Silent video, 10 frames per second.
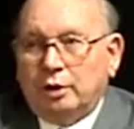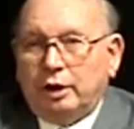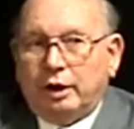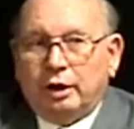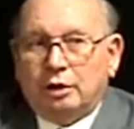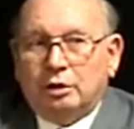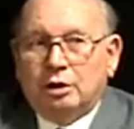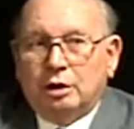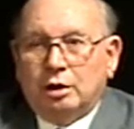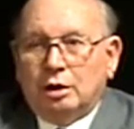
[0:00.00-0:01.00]
And
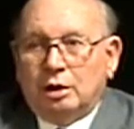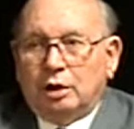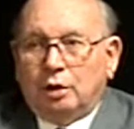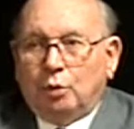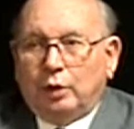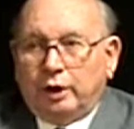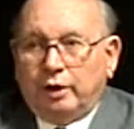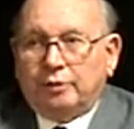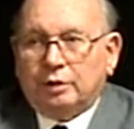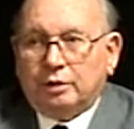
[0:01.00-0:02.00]

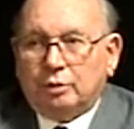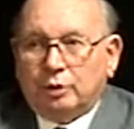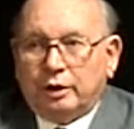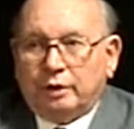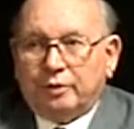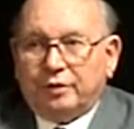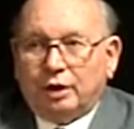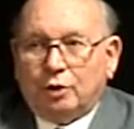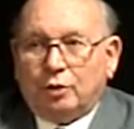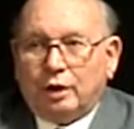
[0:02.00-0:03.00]
whatever the
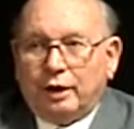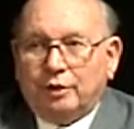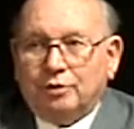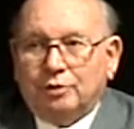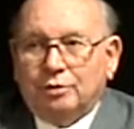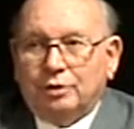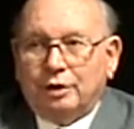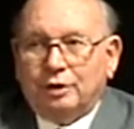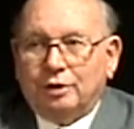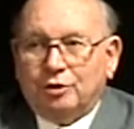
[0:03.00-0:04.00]
Lord has
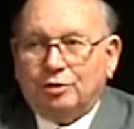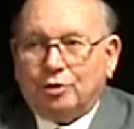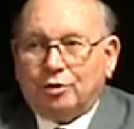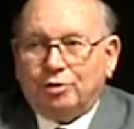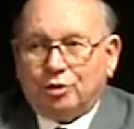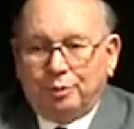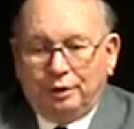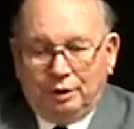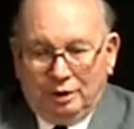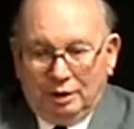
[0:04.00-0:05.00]
in store for
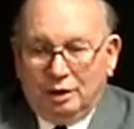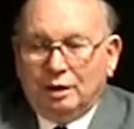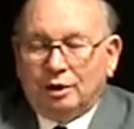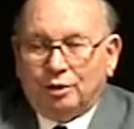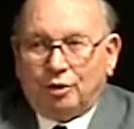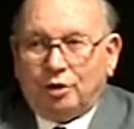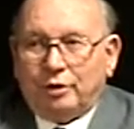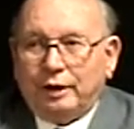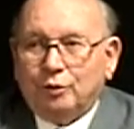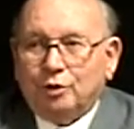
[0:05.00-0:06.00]
me is all
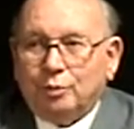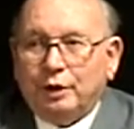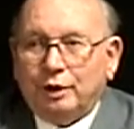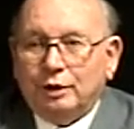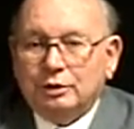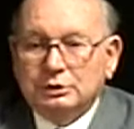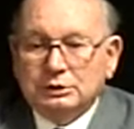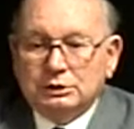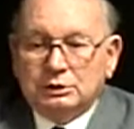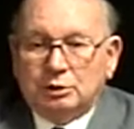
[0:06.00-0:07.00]
right with me.
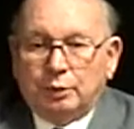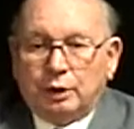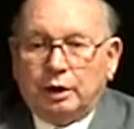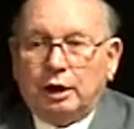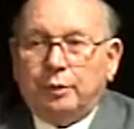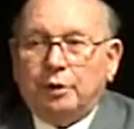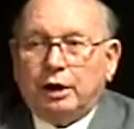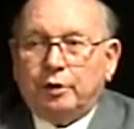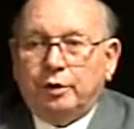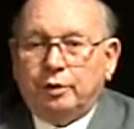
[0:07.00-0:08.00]
But I'm
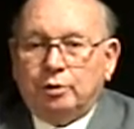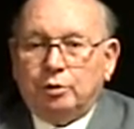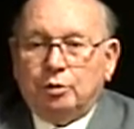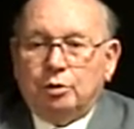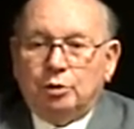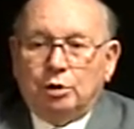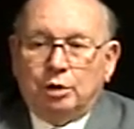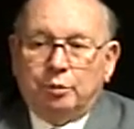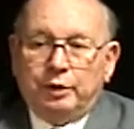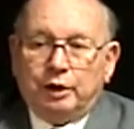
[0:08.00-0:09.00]
not going to
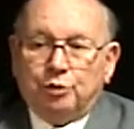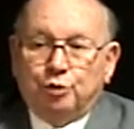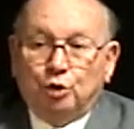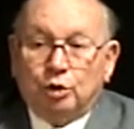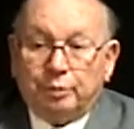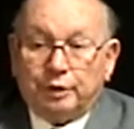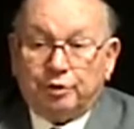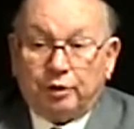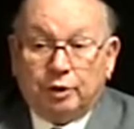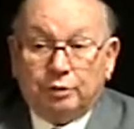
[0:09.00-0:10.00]
make a fool of
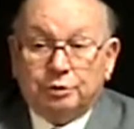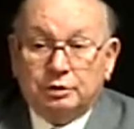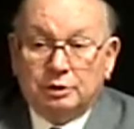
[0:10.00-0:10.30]
myself